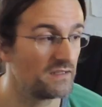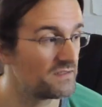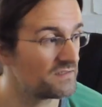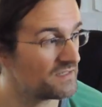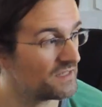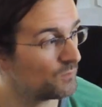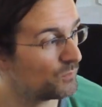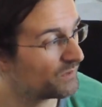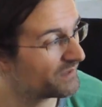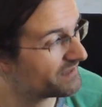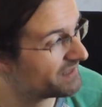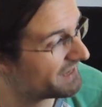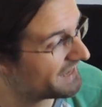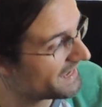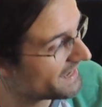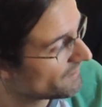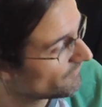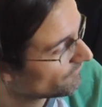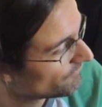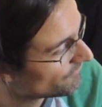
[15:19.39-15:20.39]
See, with the
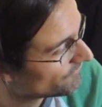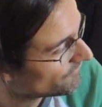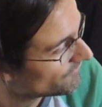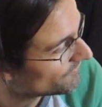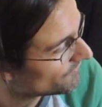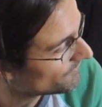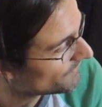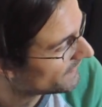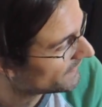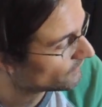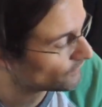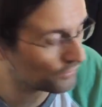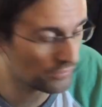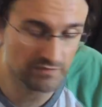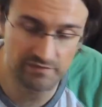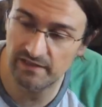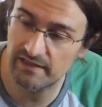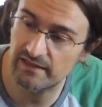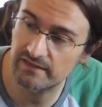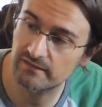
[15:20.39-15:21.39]
F and
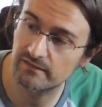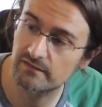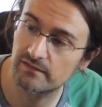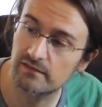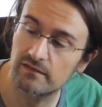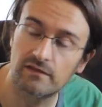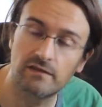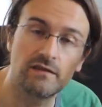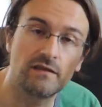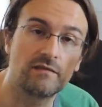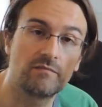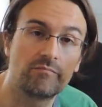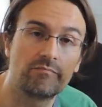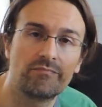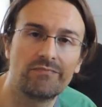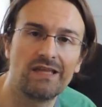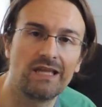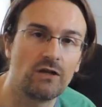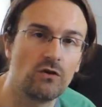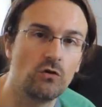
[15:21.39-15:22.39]
all that,
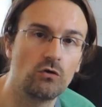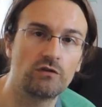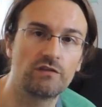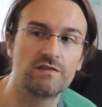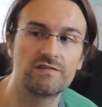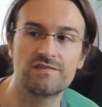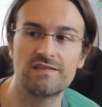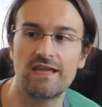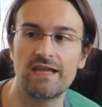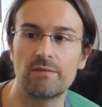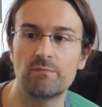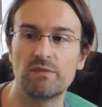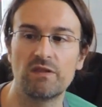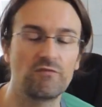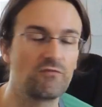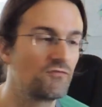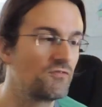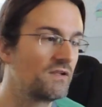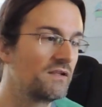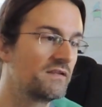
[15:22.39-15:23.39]
they look the same,
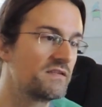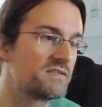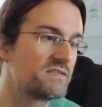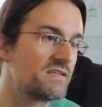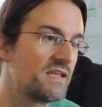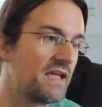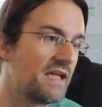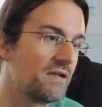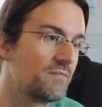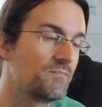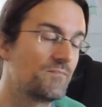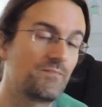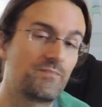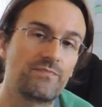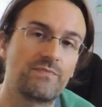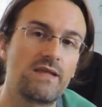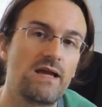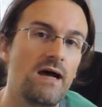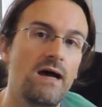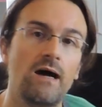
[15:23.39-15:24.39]
they feel the same.
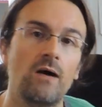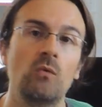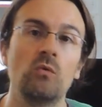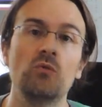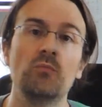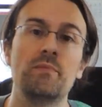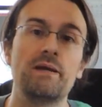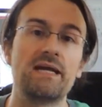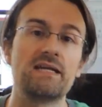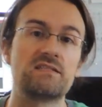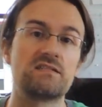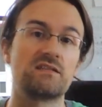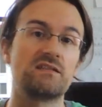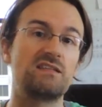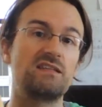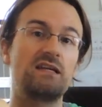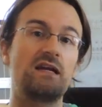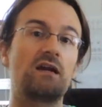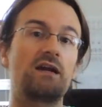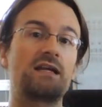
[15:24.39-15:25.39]
I will bet
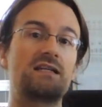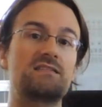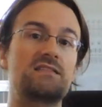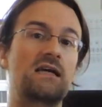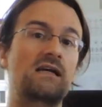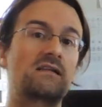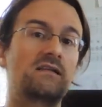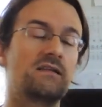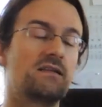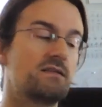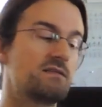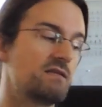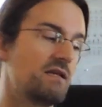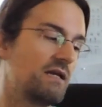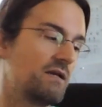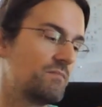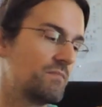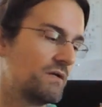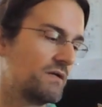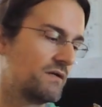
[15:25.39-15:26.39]
they are exactly the
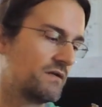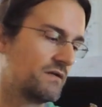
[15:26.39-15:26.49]
same.